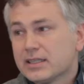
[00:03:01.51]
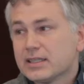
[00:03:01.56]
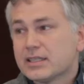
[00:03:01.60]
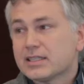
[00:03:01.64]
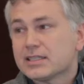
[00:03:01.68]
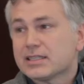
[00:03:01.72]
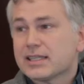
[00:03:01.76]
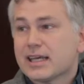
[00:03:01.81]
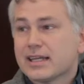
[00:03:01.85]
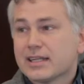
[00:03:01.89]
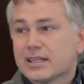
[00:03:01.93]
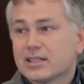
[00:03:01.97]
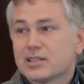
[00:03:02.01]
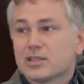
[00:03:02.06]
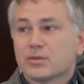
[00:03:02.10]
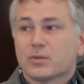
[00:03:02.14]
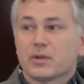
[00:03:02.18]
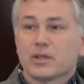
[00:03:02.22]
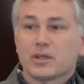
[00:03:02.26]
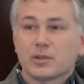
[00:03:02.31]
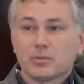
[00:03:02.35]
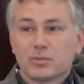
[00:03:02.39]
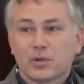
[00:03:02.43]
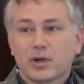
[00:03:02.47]
in the settings
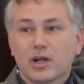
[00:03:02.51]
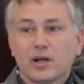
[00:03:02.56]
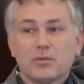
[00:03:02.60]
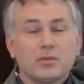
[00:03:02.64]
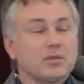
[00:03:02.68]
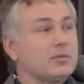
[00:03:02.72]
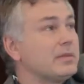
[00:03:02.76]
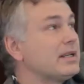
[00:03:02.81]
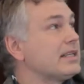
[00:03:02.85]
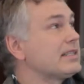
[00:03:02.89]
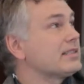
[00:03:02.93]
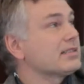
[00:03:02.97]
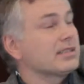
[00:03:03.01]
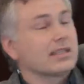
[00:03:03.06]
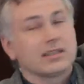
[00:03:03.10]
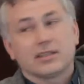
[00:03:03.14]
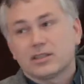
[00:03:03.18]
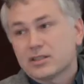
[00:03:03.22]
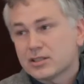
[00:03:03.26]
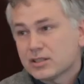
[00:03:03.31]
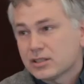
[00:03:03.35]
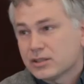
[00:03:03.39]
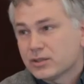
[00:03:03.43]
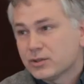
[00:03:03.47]
where the problem is
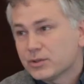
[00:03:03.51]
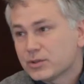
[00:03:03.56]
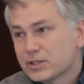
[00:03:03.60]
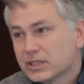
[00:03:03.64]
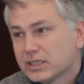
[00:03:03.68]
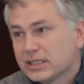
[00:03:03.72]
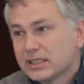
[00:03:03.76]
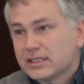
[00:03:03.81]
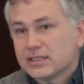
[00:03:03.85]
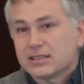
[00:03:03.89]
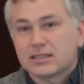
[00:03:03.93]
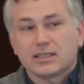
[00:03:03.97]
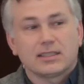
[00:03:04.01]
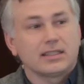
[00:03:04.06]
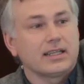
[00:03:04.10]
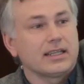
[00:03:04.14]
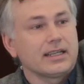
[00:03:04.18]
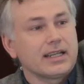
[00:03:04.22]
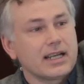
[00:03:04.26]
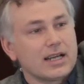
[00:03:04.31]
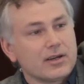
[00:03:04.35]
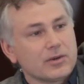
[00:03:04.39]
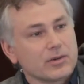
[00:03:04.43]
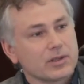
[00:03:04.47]
and the solution is, and
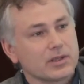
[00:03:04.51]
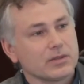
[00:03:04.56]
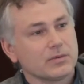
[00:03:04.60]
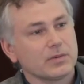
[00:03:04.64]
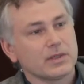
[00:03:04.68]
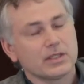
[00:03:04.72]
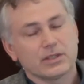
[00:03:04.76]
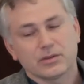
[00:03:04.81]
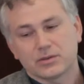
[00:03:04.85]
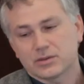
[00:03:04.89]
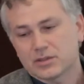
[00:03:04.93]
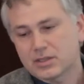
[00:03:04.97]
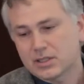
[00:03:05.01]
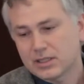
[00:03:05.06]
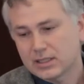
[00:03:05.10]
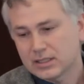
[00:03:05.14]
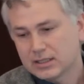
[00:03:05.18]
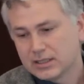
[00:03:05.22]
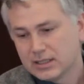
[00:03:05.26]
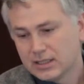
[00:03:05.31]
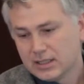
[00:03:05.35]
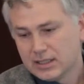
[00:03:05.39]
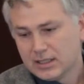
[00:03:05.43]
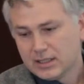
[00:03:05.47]
then how can we use the
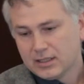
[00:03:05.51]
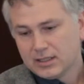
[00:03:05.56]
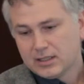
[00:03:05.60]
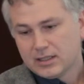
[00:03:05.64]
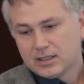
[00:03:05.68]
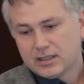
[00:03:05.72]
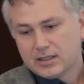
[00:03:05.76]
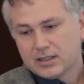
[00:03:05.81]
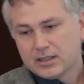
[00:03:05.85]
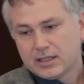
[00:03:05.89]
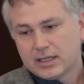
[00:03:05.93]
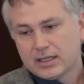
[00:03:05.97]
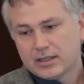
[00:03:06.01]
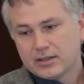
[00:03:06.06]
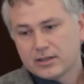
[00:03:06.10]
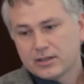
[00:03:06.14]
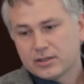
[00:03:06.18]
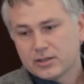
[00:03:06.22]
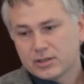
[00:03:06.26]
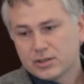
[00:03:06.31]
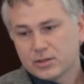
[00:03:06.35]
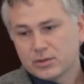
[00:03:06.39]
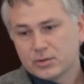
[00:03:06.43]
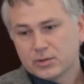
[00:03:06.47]

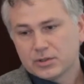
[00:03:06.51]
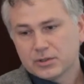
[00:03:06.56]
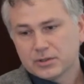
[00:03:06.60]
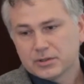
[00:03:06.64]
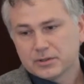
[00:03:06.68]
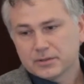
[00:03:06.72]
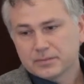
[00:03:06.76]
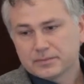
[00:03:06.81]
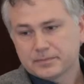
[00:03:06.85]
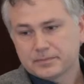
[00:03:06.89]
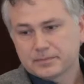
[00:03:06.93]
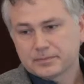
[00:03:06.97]
tool